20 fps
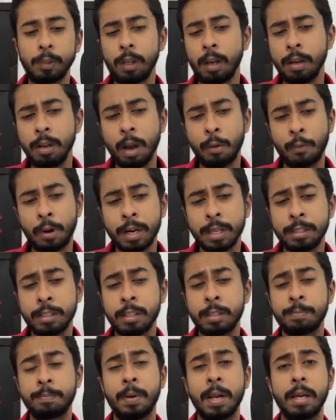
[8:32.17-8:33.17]
Now what is
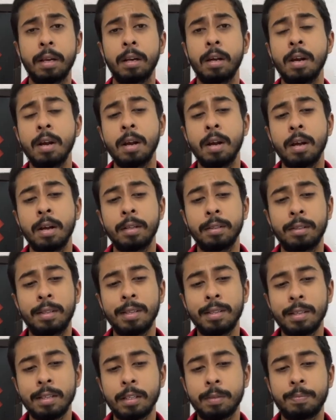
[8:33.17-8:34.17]
this plane?
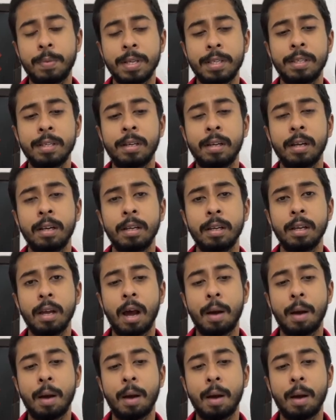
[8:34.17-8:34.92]
This is basically